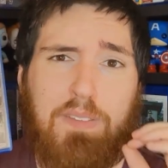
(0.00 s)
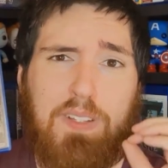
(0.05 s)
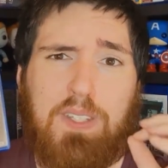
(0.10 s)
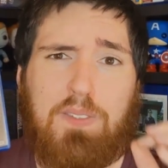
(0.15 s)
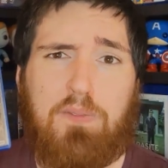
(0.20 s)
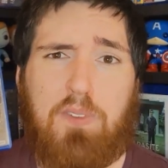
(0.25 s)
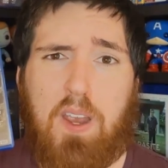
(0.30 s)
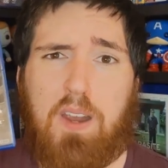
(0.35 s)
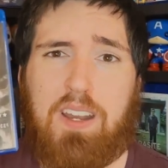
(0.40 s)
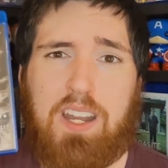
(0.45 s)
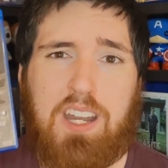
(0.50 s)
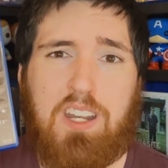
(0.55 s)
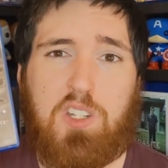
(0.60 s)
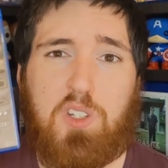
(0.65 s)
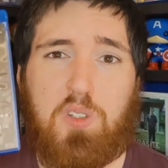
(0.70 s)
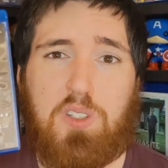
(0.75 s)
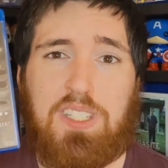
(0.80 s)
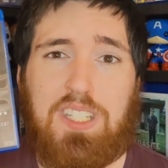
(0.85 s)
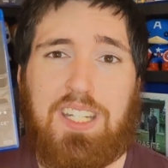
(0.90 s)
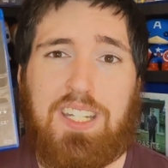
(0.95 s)
It's very
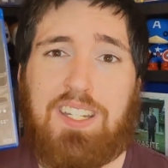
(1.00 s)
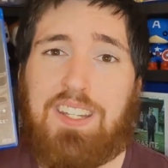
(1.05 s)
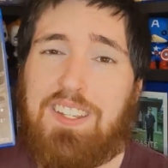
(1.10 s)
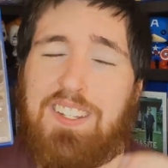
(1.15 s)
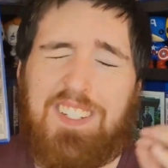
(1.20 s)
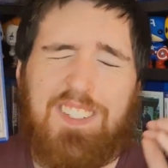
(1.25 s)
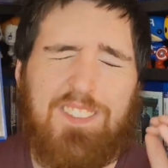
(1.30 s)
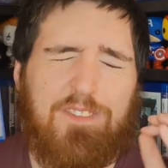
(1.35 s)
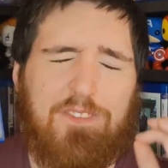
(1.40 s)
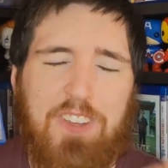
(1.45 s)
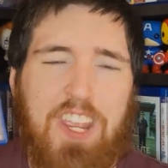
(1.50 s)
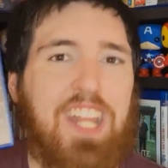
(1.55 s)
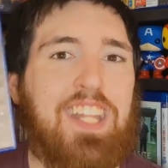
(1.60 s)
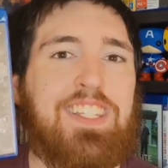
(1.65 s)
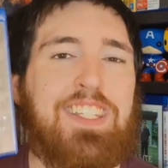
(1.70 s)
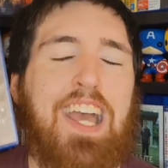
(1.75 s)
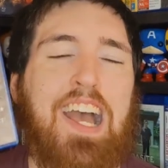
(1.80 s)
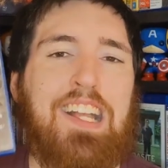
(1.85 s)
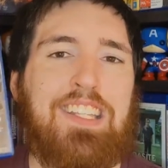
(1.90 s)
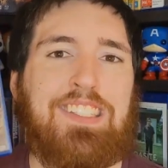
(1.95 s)
interesting,
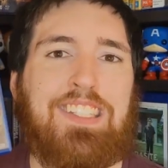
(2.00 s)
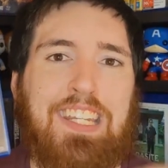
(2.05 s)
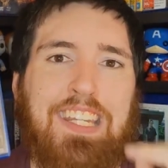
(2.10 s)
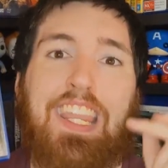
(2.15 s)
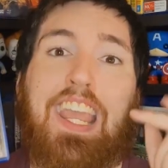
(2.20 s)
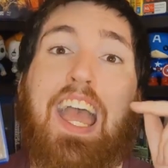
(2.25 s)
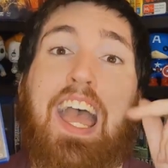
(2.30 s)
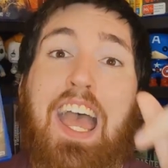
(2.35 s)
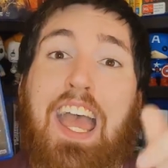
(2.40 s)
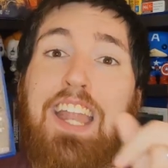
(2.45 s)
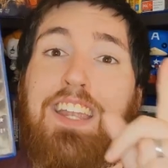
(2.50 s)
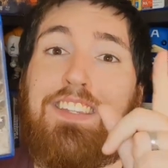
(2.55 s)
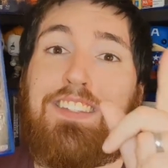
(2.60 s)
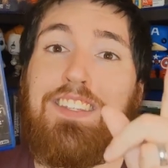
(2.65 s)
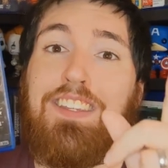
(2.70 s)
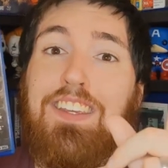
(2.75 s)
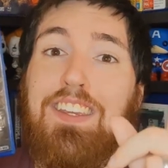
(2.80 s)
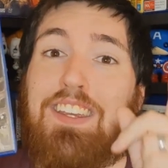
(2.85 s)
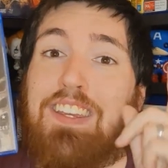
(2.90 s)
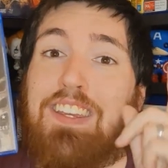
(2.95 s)
fantastic, and
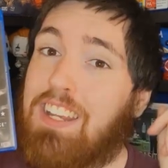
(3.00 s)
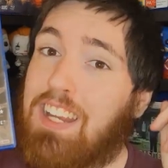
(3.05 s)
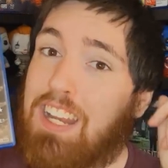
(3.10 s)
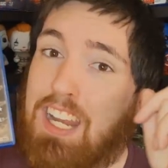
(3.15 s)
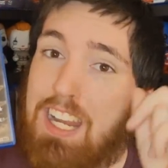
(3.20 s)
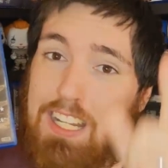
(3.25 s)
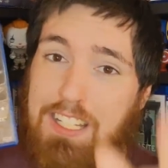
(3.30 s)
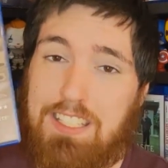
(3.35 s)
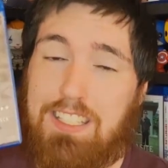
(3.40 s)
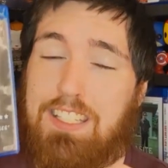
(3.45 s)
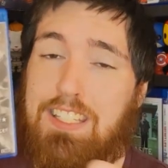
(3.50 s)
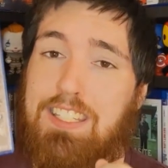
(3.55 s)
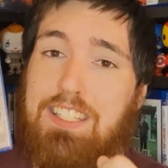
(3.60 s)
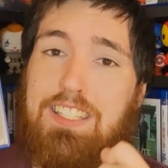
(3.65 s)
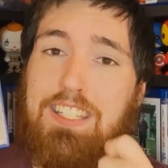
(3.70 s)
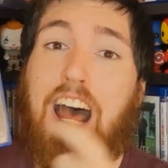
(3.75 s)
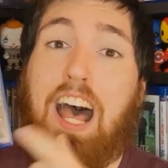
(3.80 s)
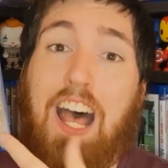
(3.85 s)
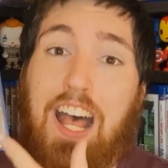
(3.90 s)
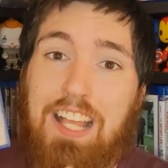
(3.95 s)
it
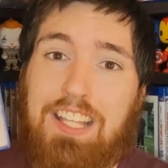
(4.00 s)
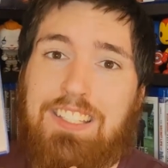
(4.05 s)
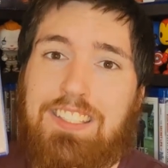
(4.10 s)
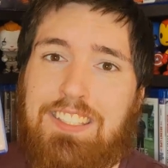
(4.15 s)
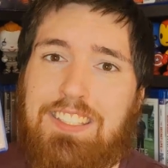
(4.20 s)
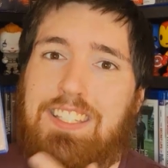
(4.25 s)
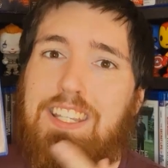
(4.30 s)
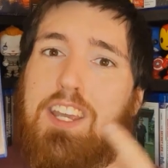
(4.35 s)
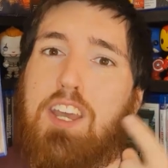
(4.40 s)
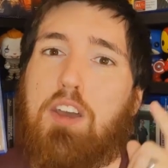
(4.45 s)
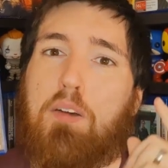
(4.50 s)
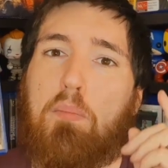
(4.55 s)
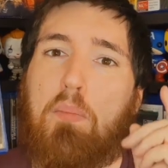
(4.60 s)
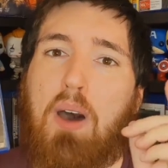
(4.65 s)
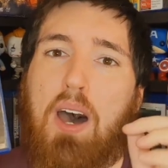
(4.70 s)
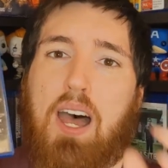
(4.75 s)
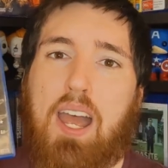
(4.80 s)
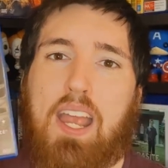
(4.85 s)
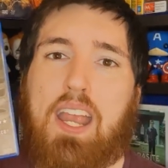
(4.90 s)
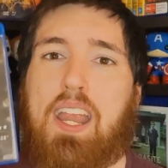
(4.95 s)
stars
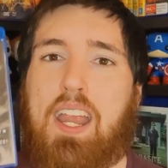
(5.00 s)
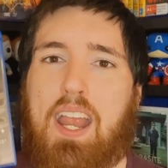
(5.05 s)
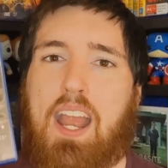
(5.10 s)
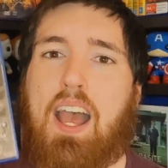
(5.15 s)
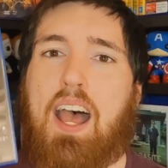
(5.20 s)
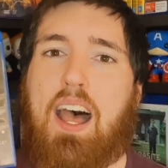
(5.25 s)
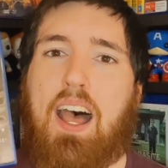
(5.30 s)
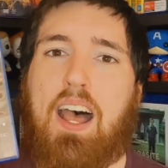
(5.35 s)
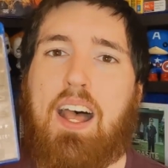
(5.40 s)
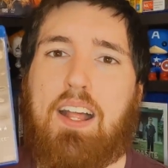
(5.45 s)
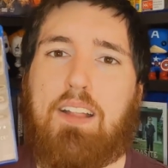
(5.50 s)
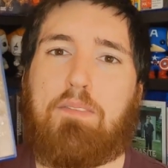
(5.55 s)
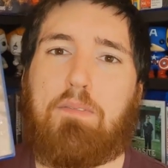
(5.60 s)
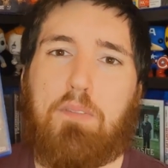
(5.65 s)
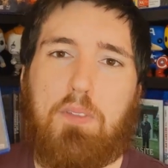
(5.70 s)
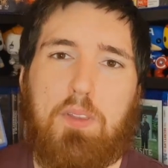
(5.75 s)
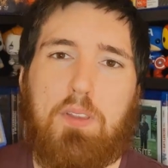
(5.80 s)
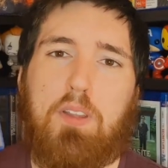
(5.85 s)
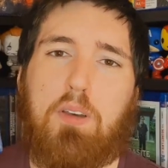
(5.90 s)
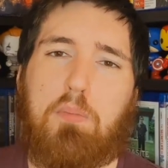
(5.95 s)
my,
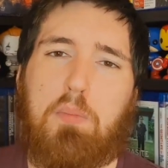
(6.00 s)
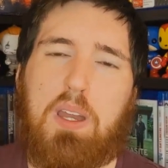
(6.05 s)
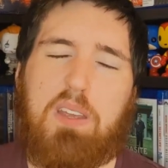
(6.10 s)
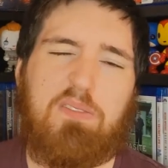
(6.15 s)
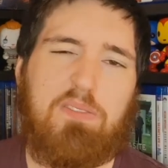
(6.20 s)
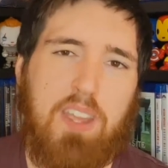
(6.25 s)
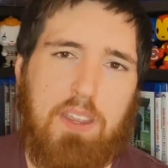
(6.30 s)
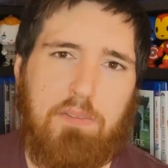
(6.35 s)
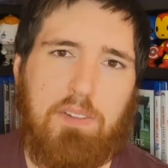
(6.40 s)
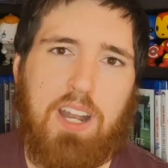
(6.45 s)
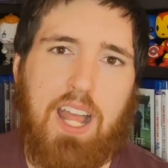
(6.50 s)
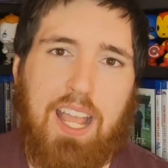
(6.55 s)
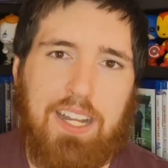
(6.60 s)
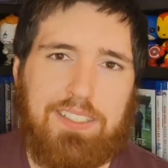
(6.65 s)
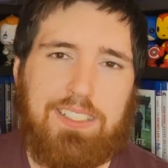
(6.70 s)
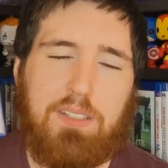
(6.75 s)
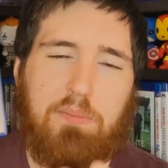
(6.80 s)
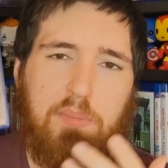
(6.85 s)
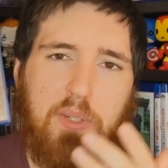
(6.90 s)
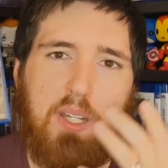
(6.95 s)
not my favorite
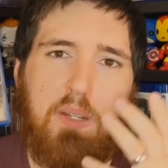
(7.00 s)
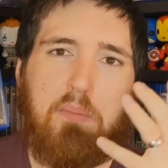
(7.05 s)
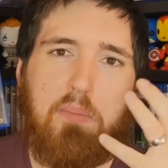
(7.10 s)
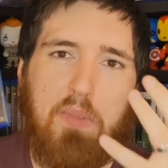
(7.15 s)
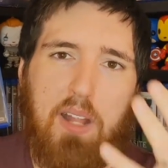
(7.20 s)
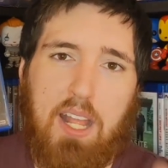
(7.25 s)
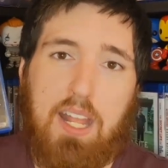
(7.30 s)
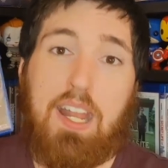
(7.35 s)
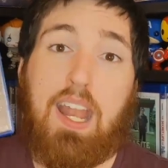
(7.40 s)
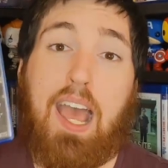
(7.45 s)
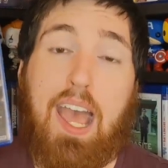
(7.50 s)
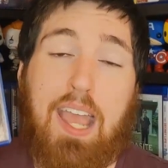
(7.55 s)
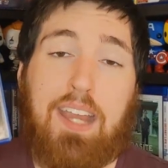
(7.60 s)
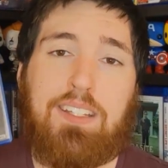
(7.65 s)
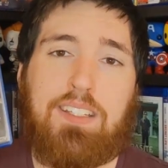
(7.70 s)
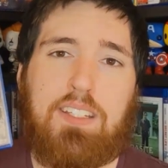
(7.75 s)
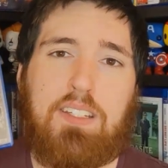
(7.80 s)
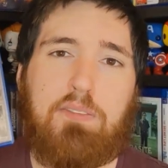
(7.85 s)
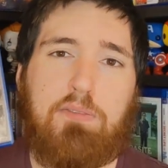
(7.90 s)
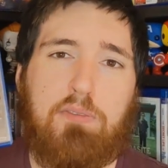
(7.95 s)
actor, but an
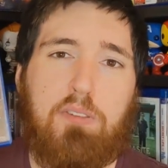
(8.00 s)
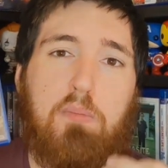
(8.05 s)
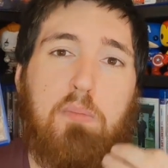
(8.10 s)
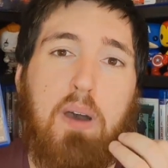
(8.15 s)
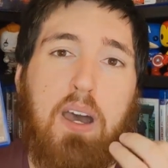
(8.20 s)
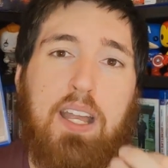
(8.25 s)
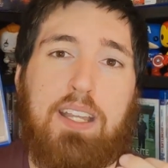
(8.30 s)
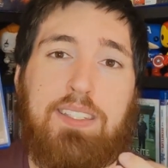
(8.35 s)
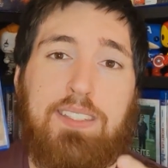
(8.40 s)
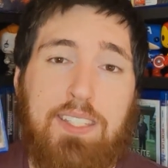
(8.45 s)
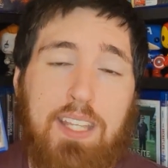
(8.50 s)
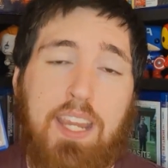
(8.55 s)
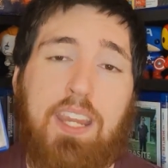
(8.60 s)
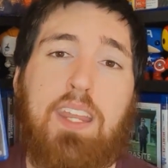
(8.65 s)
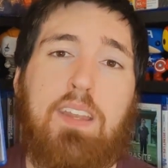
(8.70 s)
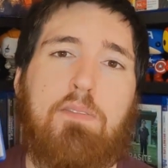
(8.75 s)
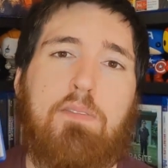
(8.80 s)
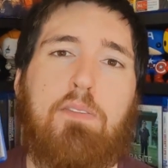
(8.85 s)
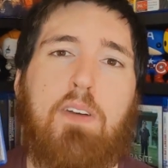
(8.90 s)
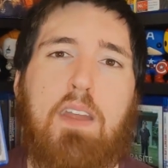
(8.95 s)
actor from my
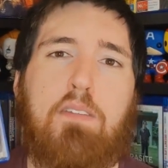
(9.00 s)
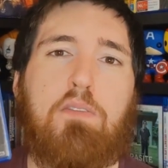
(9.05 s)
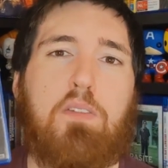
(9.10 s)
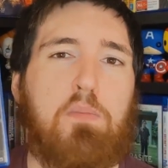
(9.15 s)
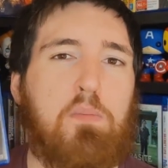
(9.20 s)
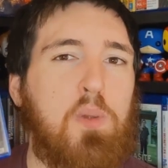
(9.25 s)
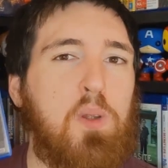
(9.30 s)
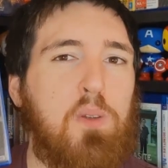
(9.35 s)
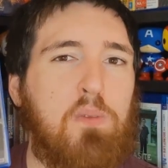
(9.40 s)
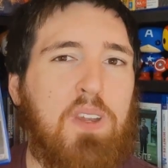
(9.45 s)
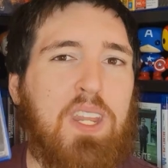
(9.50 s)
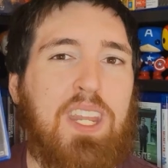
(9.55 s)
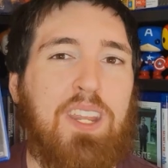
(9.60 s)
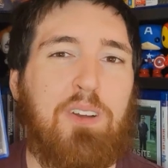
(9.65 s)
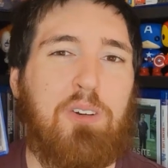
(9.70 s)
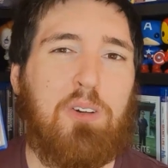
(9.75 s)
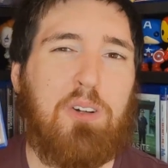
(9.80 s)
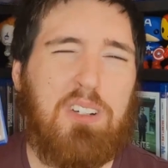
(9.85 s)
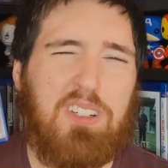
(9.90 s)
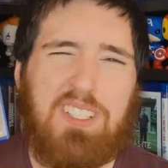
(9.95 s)
second favorite movie,
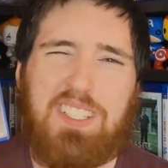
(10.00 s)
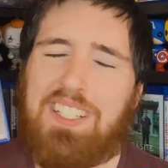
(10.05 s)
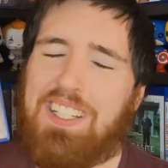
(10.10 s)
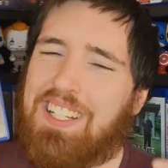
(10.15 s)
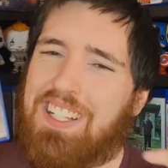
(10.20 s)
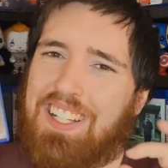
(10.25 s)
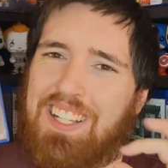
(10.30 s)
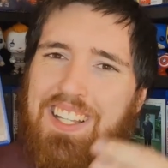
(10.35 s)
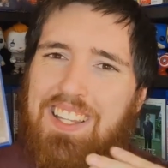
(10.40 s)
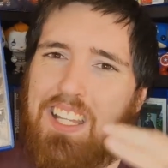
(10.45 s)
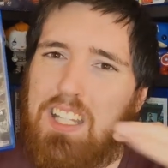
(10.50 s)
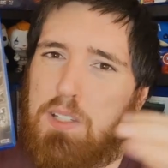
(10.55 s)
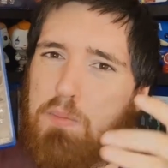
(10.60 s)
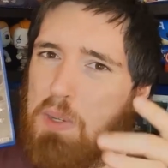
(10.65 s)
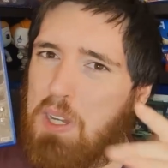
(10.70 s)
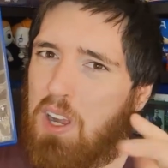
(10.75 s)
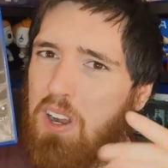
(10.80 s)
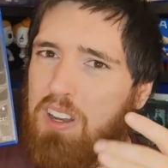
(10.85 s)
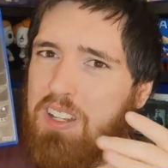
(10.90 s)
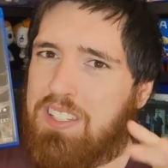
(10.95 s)
or let's
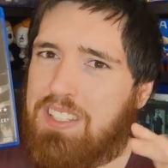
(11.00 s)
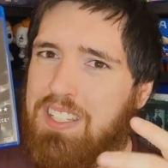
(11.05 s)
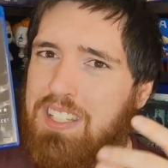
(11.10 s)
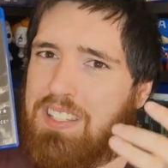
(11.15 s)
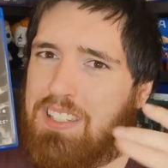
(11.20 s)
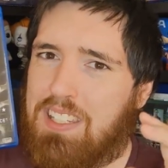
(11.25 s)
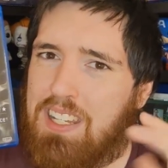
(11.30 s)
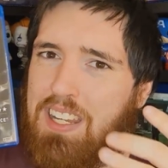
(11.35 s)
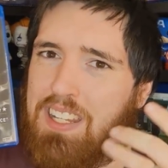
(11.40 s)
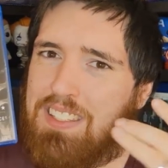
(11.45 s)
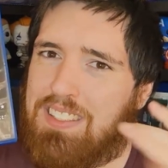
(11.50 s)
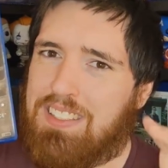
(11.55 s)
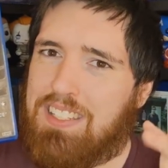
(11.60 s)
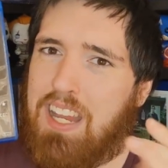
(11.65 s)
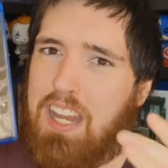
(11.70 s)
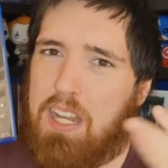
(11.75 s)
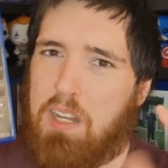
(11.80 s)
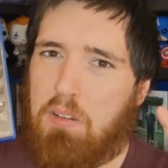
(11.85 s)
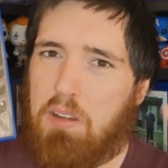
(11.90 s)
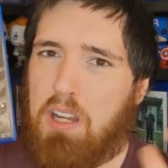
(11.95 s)
be honest, it's
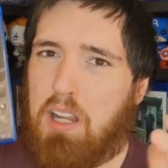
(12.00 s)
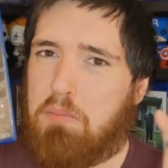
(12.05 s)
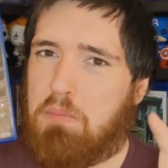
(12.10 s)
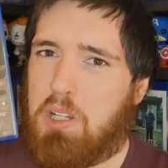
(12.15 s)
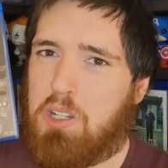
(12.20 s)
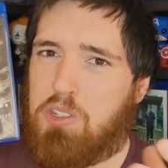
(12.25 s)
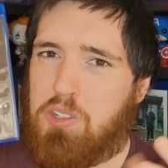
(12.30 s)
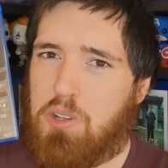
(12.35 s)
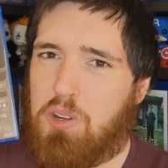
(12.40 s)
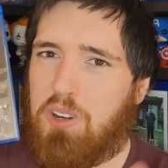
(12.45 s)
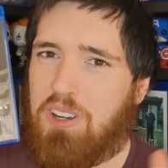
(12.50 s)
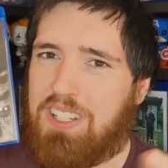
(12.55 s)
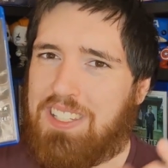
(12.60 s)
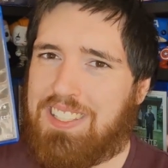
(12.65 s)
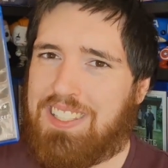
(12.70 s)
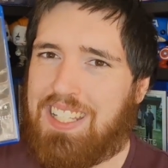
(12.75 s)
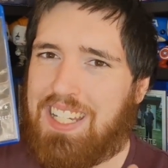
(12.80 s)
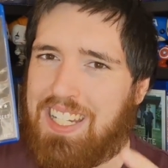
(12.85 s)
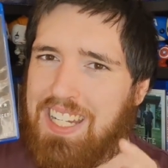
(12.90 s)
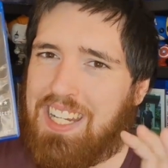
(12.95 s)
teetering. I'm not sure.
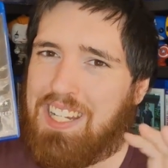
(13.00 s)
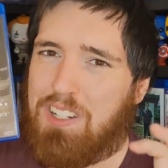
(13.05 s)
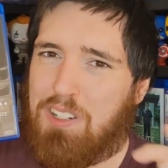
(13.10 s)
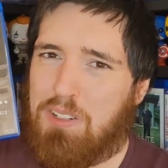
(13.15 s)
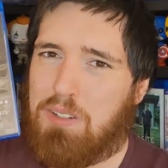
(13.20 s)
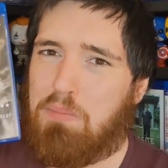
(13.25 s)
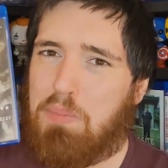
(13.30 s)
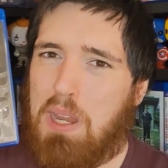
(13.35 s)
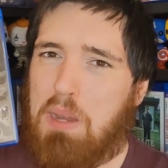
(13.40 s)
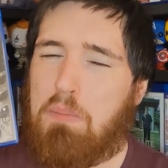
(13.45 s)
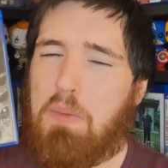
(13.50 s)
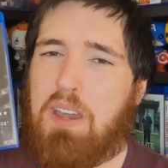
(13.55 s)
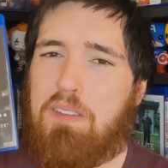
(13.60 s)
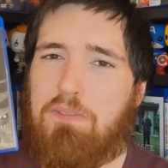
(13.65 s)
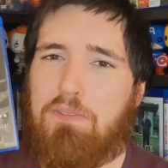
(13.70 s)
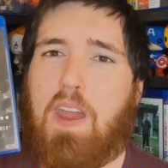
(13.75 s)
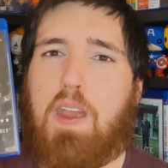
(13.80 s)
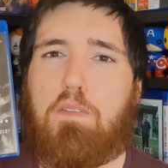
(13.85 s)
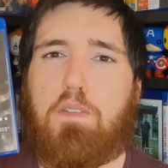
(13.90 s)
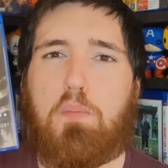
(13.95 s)
It's like it could be my
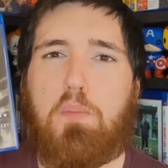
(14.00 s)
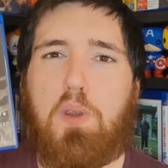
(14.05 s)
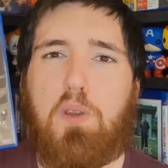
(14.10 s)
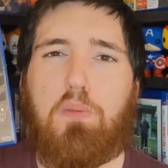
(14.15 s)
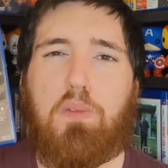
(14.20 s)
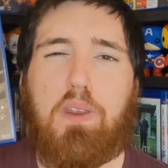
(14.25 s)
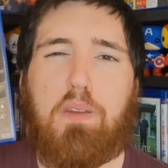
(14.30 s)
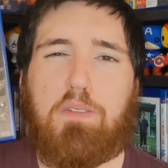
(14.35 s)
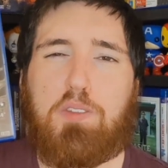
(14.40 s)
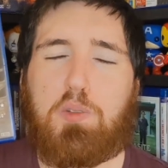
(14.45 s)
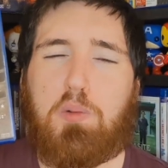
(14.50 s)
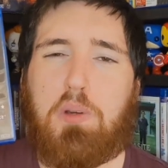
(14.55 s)
favorite movie of